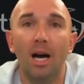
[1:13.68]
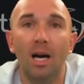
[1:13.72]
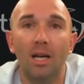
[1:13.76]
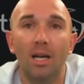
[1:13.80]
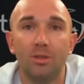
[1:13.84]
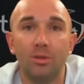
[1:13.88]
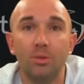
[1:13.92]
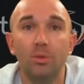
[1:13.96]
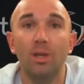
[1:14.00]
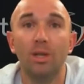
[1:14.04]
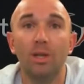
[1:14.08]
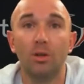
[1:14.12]

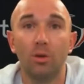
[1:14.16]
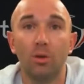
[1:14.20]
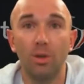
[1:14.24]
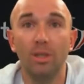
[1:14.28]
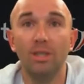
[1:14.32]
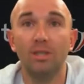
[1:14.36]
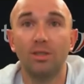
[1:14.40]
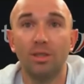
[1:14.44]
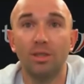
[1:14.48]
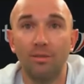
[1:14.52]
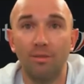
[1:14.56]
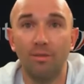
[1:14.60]
to
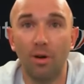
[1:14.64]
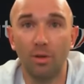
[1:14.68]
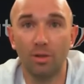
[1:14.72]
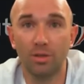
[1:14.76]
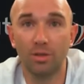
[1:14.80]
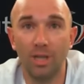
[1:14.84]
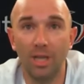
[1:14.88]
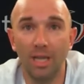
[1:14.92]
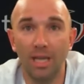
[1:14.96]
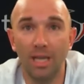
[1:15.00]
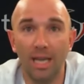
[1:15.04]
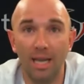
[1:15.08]
increase
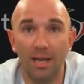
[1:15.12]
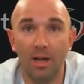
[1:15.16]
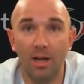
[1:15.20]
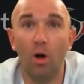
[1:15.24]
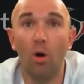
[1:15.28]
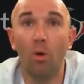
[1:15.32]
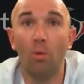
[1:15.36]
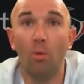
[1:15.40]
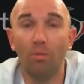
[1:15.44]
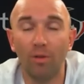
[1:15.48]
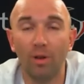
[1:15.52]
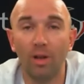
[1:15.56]
diversity and
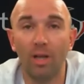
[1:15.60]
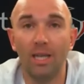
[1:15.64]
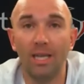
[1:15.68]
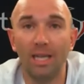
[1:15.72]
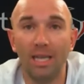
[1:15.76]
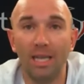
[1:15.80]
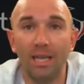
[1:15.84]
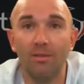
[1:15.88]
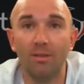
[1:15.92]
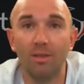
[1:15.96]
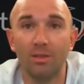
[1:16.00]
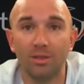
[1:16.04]
hopefully
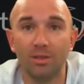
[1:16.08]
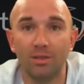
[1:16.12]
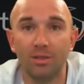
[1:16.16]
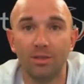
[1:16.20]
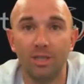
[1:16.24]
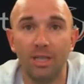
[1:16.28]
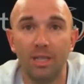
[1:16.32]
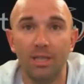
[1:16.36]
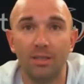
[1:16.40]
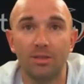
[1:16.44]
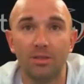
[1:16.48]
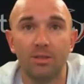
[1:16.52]
give us a
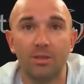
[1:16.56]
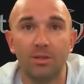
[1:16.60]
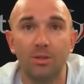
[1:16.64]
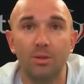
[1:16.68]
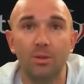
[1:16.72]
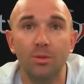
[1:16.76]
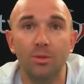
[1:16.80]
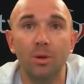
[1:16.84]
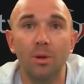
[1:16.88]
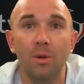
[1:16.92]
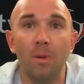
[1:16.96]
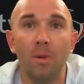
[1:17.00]
chance
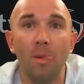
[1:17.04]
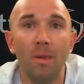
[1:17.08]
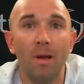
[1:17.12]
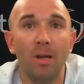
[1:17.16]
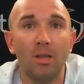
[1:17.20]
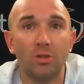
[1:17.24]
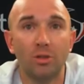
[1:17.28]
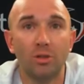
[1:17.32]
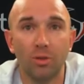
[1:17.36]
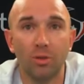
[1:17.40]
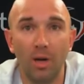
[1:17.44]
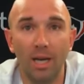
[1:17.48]
to
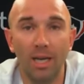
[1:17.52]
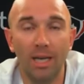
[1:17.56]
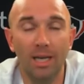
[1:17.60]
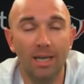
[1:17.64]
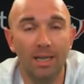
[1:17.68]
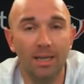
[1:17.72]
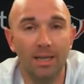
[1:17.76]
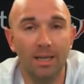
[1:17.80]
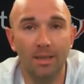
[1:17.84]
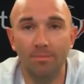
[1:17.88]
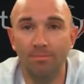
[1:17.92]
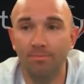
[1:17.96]

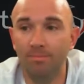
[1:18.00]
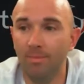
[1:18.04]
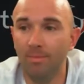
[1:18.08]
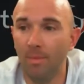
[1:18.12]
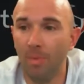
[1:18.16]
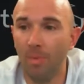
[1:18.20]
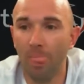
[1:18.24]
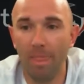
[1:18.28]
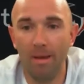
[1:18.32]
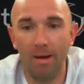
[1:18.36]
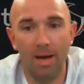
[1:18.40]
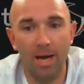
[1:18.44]
train and
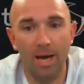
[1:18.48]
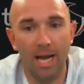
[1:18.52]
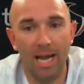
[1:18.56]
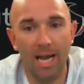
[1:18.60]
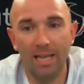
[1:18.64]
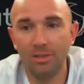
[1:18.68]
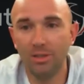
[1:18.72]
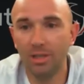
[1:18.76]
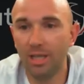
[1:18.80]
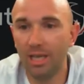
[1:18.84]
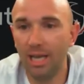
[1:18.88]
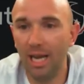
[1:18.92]

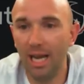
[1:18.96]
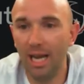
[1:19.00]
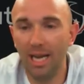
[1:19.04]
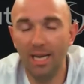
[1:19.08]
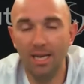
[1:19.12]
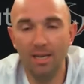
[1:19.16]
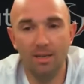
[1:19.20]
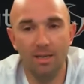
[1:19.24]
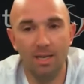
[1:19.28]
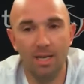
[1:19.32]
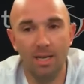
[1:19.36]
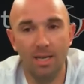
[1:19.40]

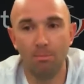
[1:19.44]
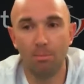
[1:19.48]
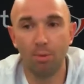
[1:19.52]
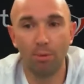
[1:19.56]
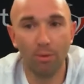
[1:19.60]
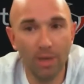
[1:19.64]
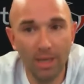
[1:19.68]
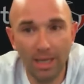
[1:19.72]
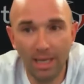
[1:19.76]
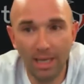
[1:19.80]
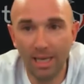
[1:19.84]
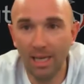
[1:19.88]
educate and
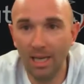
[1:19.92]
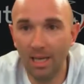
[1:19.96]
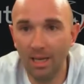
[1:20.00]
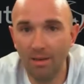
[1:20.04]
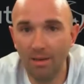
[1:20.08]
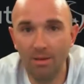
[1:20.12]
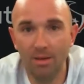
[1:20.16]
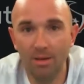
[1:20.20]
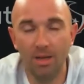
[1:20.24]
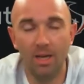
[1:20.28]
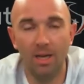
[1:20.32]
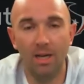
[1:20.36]
bring
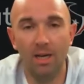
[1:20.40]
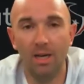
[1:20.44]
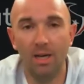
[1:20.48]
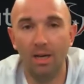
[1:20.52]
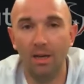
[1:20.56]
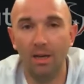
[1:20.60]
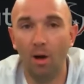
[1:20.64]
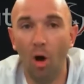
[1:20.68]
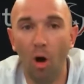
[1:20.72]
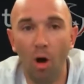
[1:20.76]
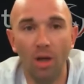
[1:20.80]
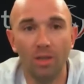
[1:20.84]
in
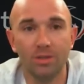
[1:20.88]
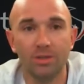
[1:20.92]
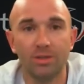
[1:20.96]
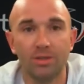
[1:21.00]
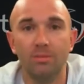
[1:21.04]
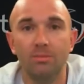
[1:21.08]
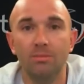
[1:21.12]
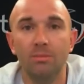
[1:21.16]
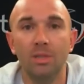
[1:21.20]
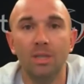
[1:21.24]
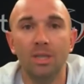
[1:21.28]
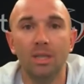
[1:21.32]

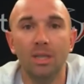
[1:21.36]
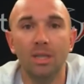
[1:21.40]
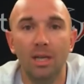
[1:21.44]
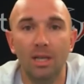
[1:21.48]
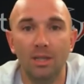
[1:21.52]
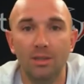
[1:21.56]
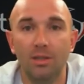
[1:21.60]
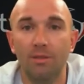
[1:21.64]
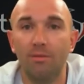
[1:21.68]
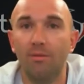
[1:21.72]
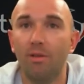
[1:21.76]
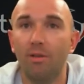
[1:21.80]
awesome,
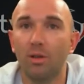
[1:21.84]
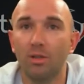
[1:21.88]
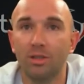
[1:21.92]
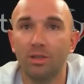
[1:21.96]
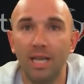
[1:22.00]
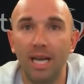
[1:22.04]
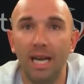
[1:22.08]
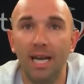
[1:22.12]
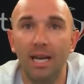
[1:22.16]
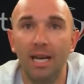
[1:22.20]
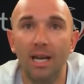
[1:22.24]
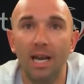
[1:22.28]
diverse
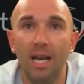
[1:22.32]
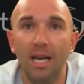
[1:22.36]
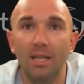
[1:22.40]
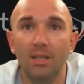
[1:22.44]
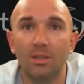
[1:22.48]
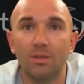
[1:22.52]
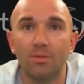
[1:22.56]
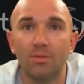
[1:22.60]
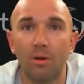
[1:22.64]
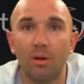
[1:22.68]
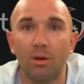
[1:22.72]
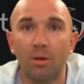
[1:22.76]

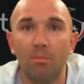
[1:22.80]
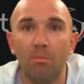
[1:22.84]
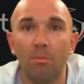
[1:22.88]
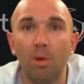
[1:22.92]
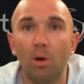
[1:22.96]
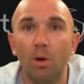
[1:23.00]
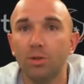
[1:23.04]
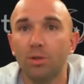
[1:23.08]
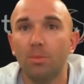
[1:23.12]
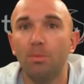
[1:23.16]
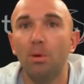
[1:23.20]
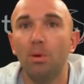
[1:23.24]
candidates for
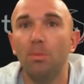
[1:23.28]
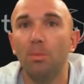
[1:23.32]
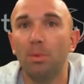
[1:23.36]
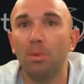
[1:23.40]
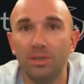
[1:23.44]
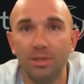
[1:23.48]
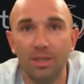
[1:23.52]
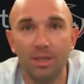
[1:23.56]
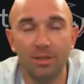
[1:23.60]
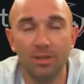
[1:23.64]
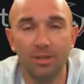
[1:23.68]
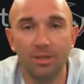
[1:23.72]
multiple
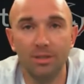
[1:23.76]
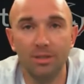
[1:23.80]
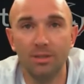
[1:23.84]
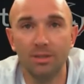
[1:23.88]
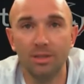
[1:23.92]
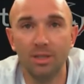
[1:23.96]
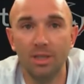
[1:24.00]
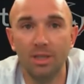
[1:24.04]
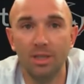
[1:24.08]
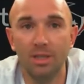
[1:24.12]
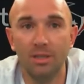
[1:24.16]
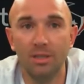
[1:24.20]
positions
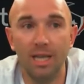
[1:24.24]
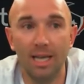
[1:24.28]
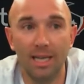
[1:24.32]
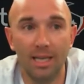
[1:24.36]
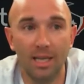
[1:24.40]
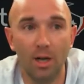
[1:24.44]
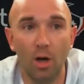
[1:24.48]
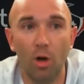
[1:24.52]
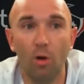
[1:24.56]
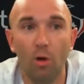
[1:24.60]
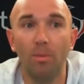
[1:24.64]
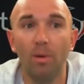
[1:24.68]
that
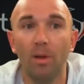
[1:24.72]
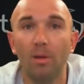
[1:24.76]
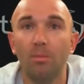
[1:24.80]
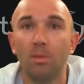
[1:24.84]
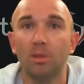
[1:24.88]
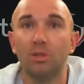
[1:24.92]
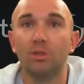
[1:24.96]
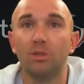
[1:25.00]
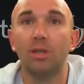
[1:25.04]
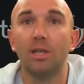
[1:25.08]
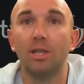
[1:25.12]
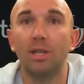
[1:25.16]
can hopefully
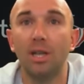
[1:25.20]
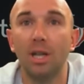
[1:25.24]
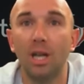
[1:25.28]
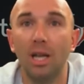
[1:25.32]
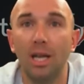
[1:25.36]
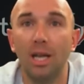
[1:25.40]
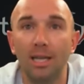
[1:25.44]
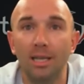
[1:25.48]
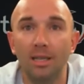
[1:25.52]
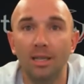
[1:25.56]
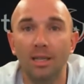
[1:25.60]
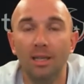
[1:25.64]

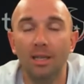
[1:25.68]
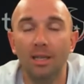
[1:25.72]
matriculate